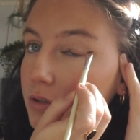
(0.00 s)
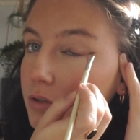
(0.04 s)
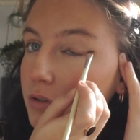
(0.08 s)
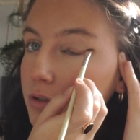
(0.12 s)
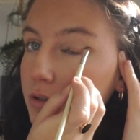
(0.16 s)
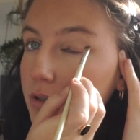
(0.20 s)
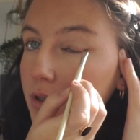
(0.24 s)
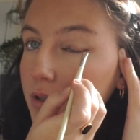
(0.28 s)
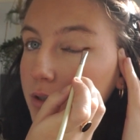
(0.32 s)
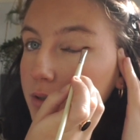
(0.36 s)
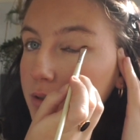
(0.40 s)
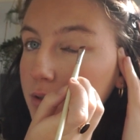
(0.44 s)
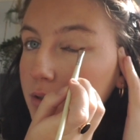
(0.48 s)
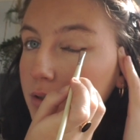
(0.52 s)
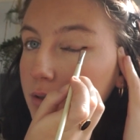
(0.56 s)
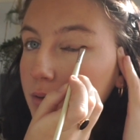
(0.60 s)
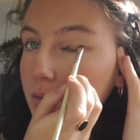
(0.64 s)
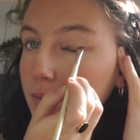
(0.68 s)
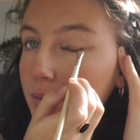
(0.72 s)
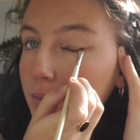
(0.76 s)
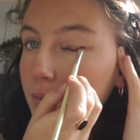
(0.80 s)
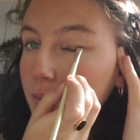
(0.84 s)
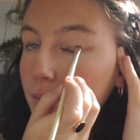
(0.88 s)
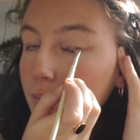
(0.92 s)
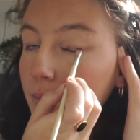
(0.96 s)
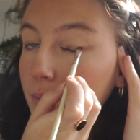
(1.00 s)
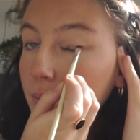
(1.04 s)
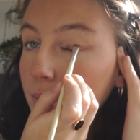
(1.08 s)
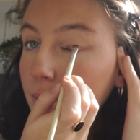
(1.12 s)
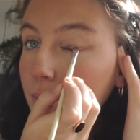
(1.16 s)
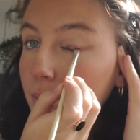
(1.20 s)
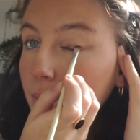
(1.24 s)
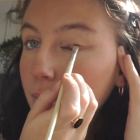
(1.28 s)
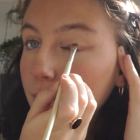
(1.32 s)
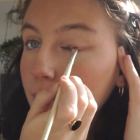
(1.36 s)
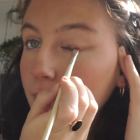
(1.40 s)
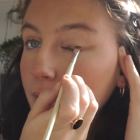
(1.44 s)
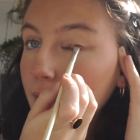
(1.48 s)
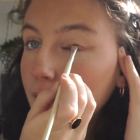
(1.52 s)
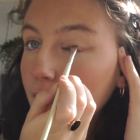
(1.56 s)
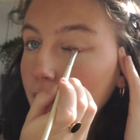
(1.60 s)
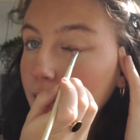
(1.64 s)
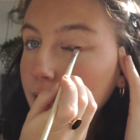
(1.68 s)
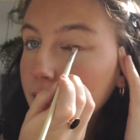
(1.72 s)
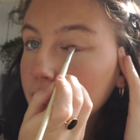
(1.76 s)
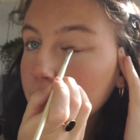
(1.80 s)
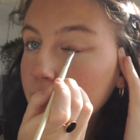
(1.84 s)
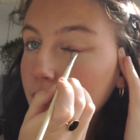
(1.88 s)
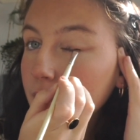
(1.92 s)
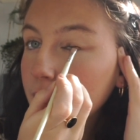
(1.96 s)
just
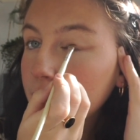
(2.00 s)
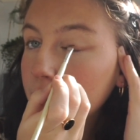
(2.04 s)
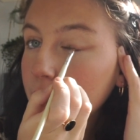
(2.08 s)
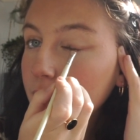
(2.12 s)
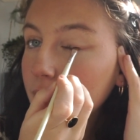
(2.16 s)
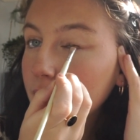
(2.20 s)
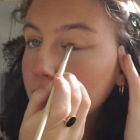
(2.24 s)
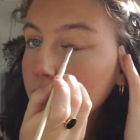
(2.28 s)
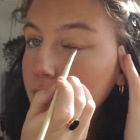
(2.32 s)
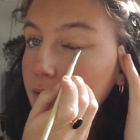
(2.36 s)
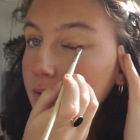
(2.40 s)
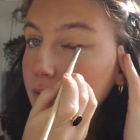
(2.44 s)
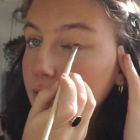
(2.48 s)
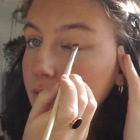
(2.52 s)
blend upwards.